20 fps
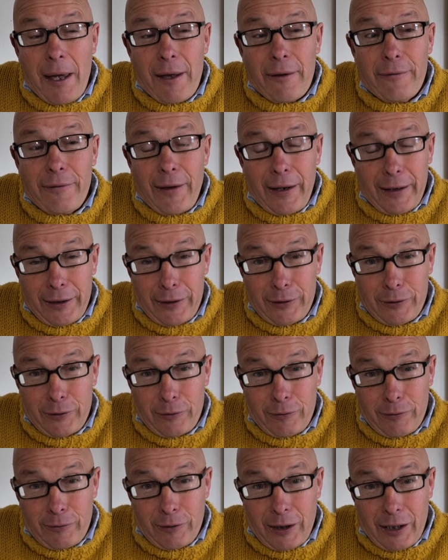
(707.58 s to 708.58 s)
Thank
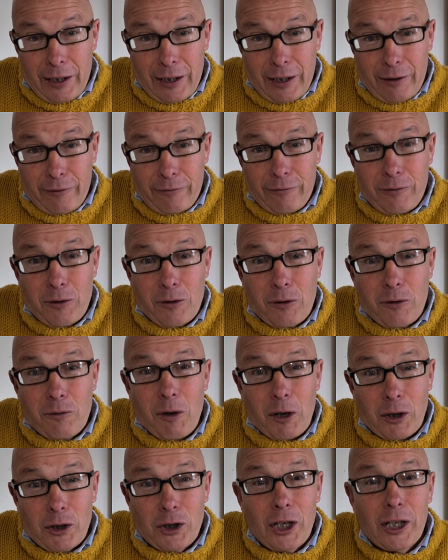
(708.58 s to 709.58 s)
you for
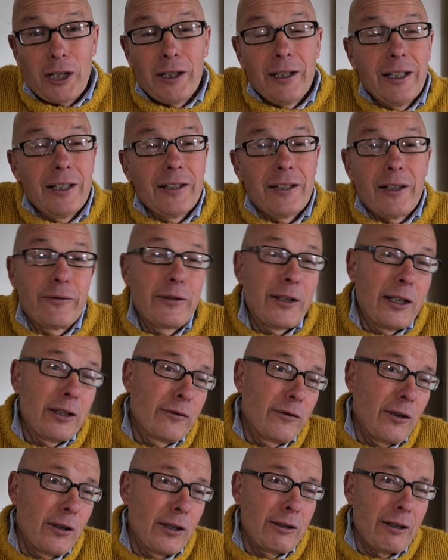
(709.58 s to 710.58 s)
watching. Don't forget
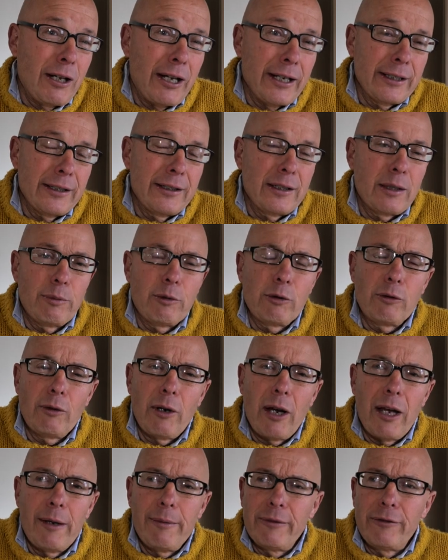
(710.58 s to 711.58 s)
to follow, like, and
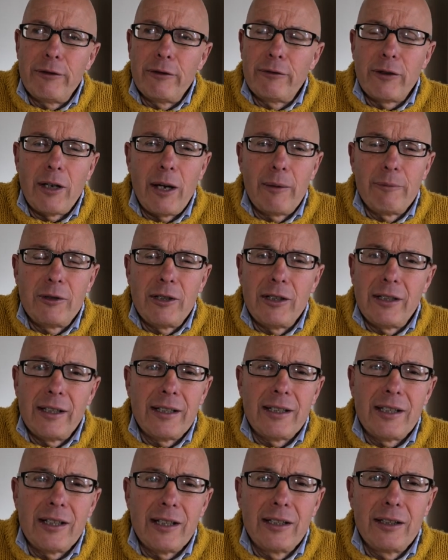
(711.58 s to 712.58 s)
subscribe if you've come to
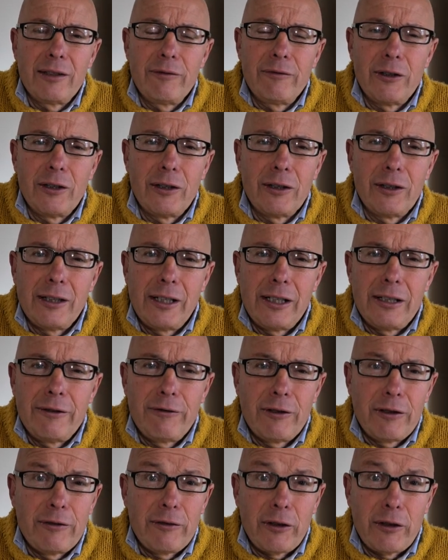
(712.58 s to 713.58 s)
this inadvertently
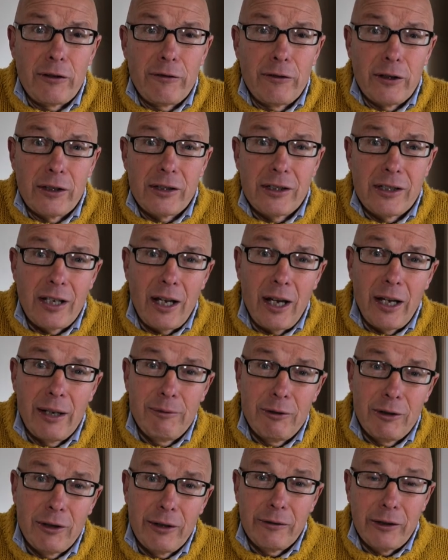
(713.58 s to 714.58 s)
for the very first time.
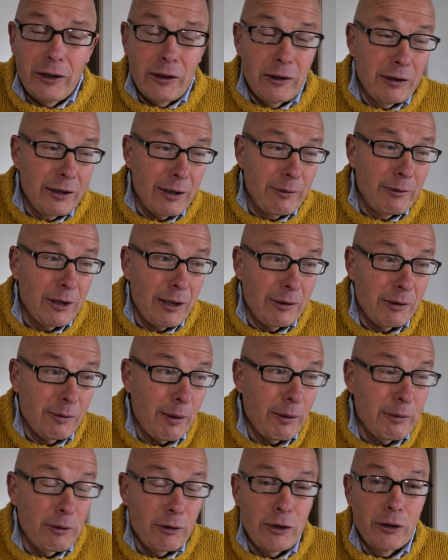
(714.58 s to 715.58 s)
You never know, sometimes
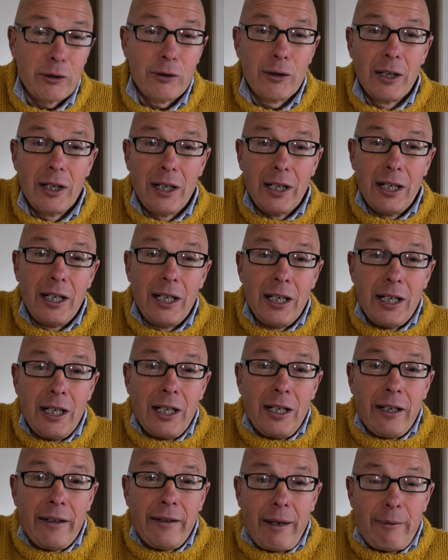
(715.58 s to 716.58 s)
people do.
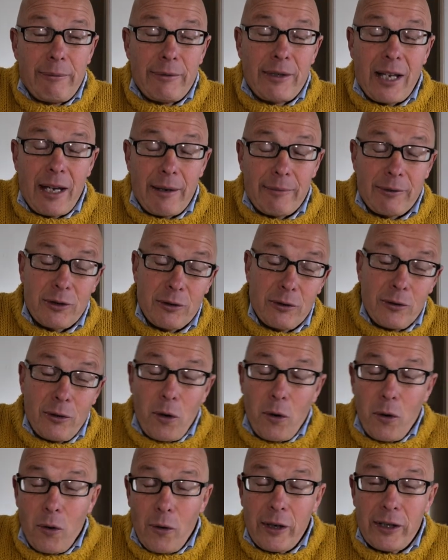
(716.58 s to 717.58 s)
Thumbs up, so
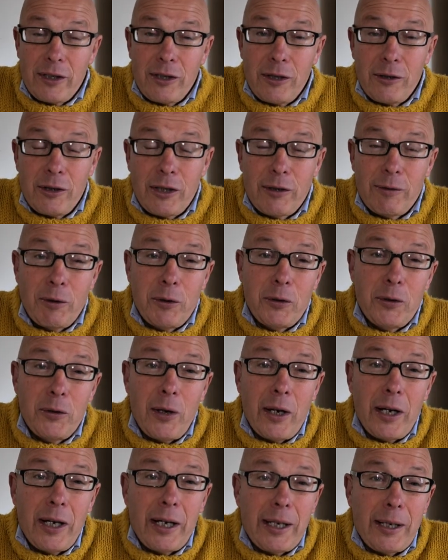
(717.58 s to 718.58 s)
always useful.